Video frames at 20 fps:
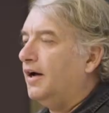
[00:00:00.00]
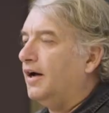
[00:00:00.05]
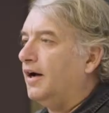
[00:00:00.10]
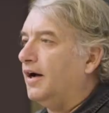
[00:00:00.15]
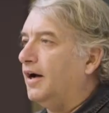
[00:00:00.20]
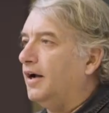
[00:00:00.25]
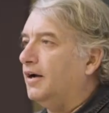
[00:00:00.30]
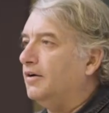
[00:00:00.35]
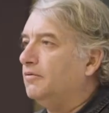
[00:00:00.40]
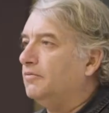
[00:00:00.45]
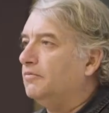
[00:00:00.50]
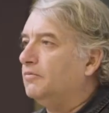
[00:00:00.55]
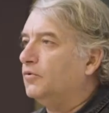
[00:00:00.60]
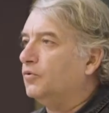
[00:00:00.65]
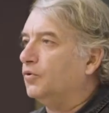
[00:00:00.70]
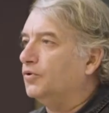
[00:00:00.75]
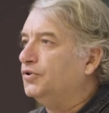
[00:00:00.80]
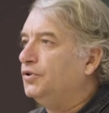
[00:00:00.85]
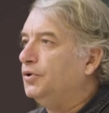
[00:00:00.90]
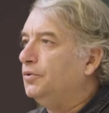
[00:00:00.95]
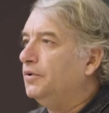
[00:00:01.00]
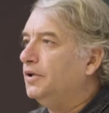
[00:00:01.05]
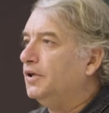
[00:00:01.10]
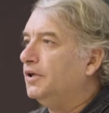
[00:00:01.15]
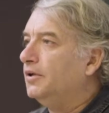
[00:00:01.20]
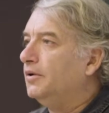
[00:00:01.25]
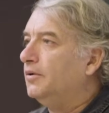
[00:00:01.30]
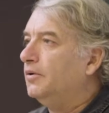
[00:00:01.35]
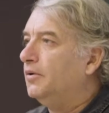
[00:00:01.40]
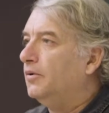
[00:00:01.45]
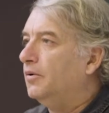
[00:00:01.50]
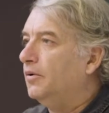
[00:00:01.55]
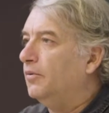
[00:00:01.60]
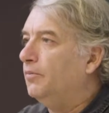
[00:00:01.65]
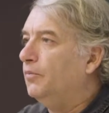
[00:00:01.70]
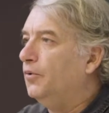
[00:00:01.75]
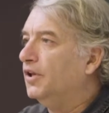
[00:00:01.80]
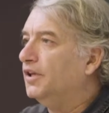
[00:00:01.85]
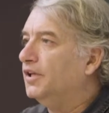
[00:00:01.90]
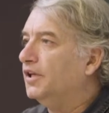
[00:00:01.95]
and continuing
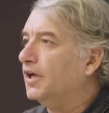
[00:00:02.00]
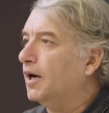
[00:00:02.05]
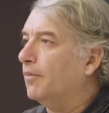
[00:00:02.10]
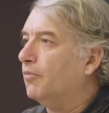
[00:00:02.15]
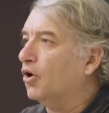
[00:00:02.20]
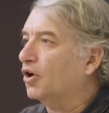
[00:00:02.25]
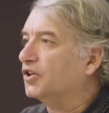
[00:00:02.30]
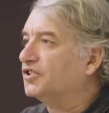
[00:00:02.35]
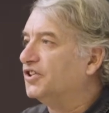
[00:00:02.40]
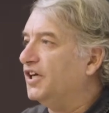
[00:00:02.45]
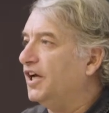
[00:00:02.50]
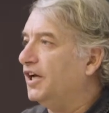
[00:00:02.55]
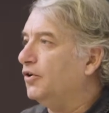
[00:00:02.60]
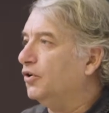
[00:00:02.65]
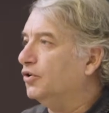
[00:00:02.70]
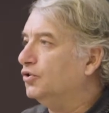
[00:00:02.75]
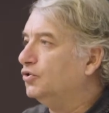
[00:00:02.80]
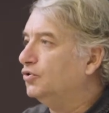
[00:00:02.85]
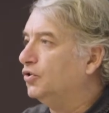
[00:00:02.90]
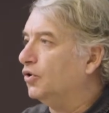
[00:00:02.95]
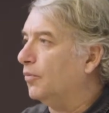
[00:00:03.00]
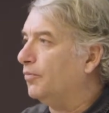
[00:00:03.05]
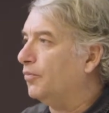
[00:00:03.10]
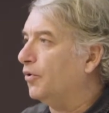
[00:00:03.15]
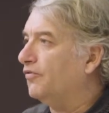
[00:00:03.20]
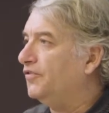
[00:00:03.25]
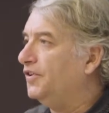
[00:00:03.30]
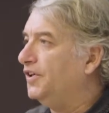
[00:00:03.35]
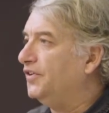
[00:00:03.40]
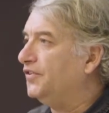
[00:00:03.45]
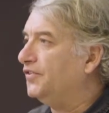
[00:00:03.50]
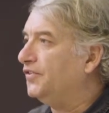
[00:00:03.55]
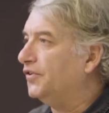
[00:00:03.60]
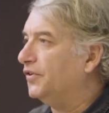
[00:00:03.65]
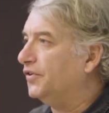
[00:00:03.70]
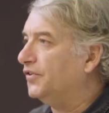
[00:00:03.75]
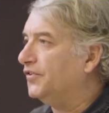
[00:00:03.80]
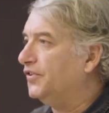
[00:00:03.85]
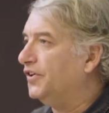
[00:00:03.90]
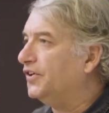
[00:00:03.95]
building a blockchain on top of this
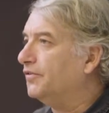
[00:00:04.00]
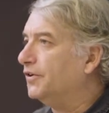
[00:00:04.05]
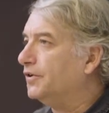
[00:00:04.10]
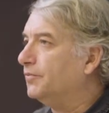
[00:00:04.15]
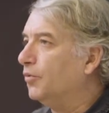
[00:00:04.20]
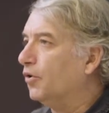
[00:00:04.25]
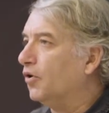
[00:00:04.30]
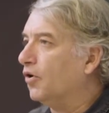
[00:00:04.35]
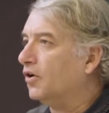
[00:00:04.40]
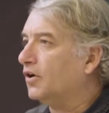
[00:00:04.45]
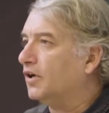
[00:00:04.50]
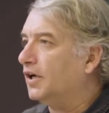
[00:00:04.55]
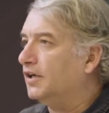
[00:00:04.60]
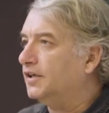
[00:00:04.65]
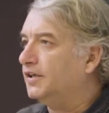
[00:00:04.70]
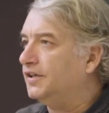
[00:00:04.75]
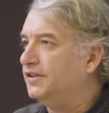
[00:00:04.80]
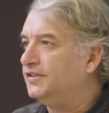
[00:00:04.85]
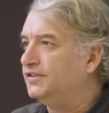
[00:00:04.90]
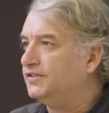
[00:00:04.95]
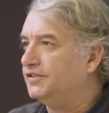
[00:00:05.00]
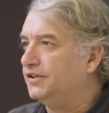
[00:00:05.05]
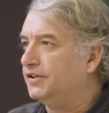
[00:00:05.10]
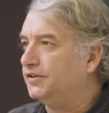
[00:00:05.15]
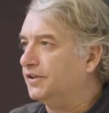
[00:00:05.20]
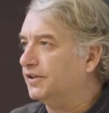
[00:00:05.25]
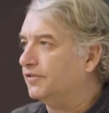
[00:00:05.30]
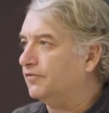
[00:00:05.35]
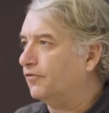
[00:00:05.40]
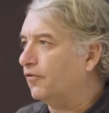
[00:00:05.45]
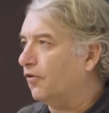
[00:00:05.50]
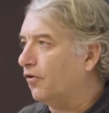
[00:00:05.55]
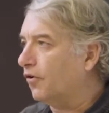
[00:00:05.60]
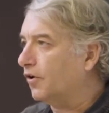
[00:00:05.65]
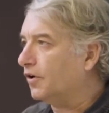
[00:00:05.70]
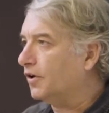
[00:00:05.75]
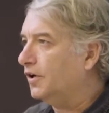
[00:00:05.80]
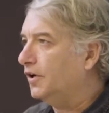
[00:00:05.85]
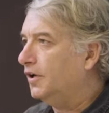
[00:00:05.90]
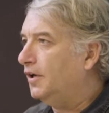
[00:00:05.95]
secret block and his secret
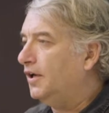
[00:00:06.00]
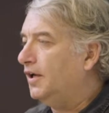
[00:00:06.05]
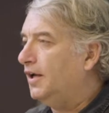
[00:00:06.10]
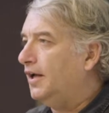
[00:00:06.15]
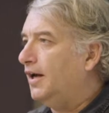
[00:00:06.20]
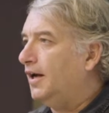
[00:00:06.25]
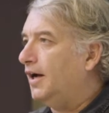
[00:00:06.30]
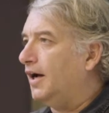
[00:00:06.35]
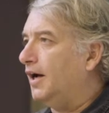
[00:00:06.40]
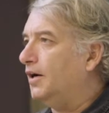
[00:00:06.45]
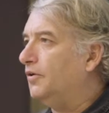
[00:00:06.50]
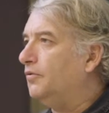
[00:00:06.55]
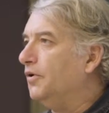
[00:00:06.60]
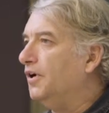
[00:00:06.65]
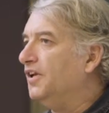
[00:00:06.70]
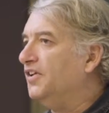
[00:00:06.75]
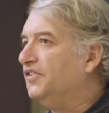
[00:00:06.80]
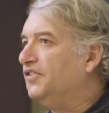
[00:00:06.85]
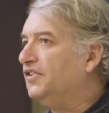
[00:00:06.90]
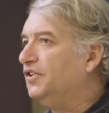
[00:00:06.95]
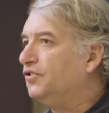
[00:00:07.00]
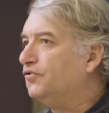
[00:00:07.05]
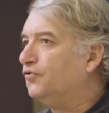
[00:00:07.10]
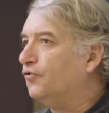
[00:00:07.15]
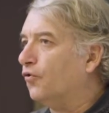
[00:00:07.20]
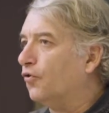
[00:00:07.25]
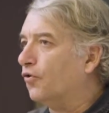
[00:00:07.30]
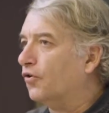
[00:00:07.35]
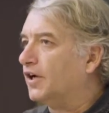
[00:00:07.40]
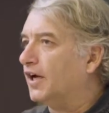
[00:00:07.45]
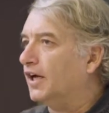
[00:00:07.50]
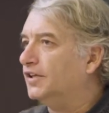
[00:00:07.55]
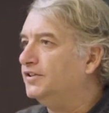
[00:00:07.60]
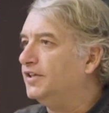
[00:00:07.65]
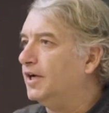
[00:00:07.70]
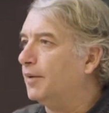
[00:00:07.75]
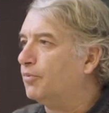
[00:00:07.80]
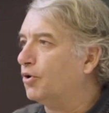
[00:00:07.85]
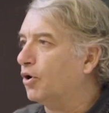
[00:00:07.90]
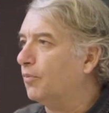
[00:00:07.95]
fork, and release this fork at
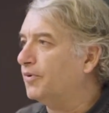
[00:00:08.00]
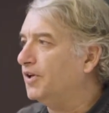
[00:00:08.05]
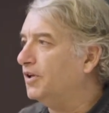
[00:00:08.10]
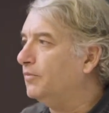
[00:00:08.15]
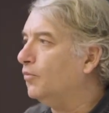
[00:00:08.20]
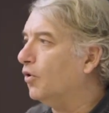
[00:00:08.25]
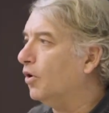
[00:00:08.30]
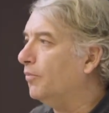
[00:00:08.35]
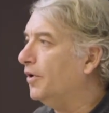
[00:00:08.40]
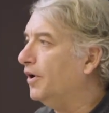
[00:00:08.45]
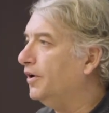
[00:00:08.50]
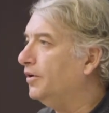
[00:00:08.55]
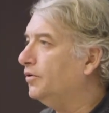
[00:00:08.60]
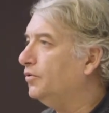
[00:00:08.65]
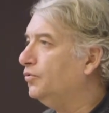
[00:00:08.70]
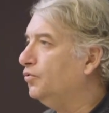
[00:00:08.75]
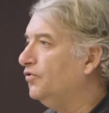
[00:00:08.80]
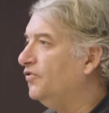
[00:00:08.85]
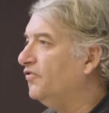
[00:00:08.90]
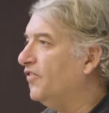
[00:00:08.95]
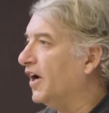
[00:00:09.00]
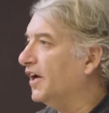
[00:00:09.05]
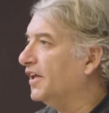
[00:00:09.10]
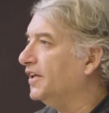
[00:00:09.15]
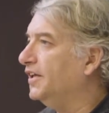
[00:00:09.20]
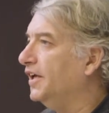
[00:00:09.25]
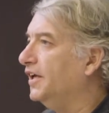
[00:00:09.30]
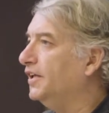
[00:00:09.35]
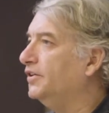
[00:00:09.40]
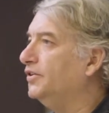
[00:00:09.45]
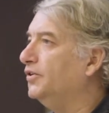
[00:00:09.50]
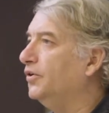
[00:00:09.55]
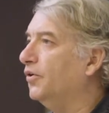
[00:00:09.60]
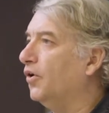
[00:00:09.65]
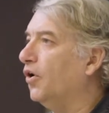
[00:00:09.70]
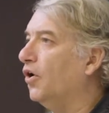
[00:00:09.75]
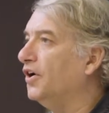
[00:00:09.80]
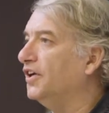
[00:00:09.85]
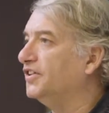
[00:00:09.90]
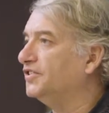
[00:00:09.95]
the appropriate moment to invalidate the
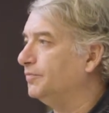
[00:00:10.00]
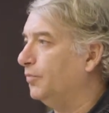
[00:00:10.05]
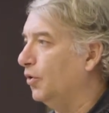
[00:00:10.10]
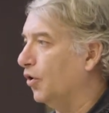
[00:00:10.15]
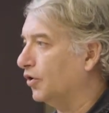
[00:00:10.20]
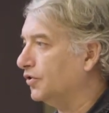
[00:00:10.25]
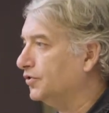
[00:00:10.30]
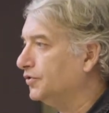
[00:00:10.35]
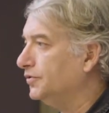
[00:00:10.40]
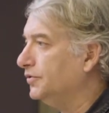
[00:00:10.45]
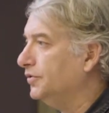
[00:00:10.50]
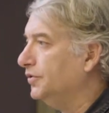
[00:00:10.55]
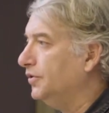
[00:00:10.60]
honest blocks,